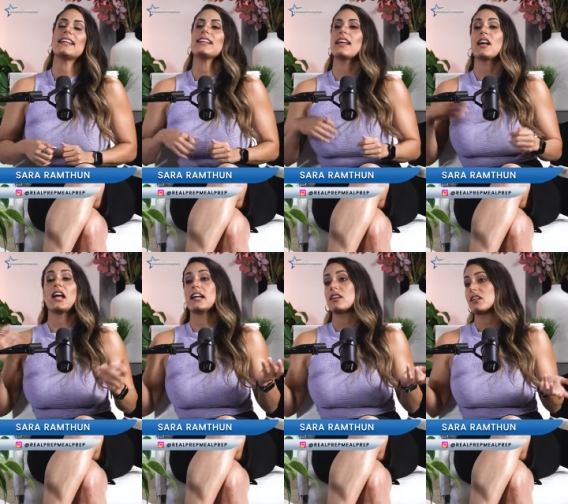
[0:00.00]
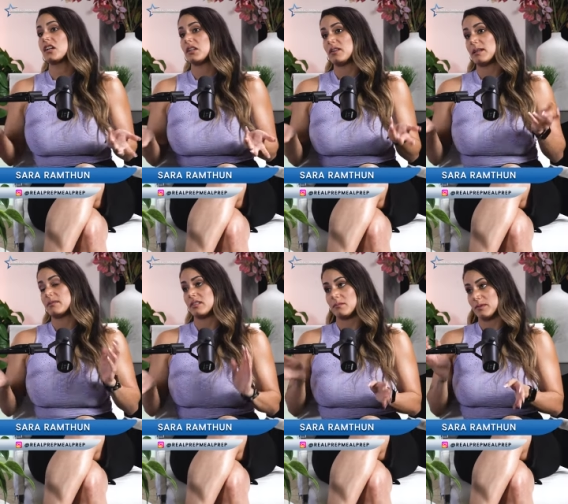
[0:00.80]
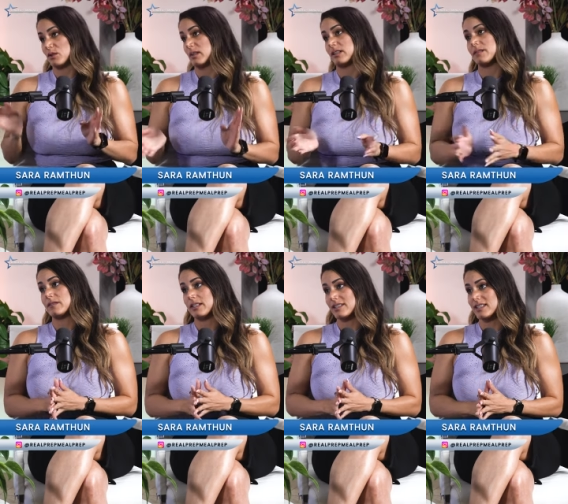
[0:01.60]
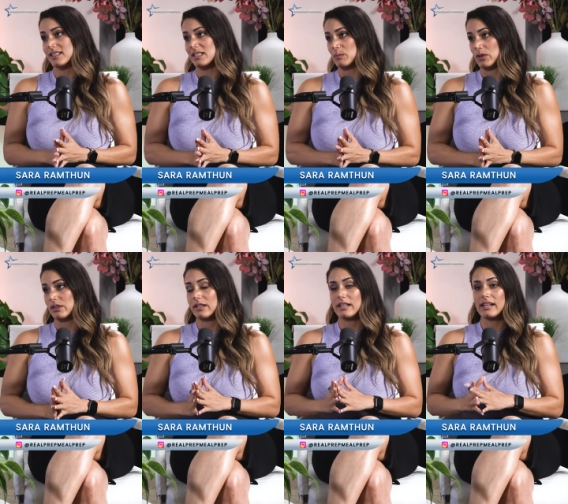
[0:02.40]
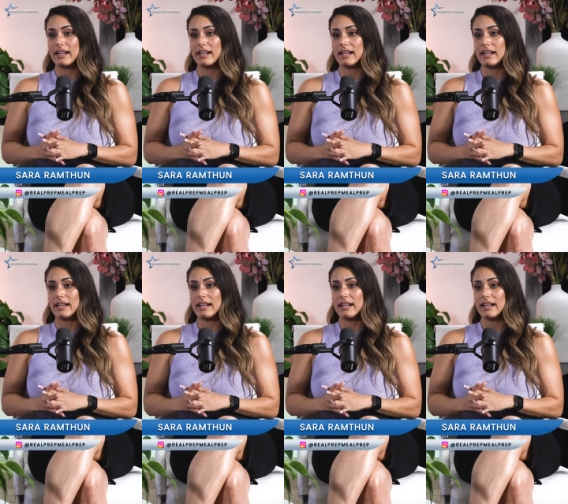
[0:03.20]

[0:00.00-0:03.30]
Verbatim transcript: And I got all the way up to between the 50 and 60 mark.